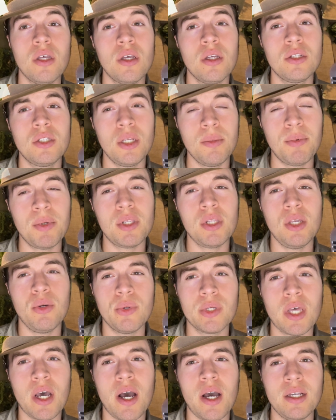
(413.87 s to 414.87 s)
typically
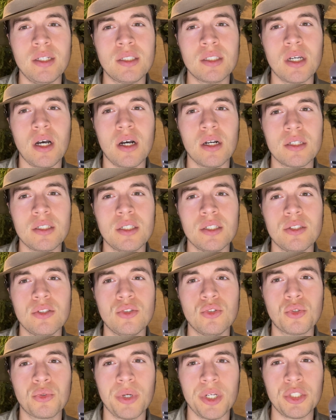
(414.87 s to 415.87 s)
with high socks
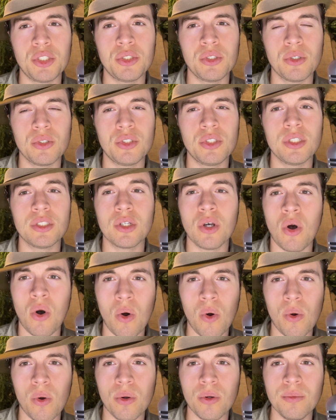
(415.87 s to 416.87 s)
and dress shirts as a
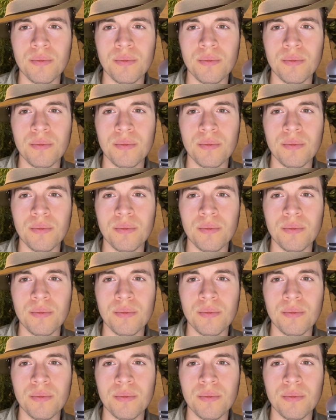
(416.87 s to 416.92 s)
whole.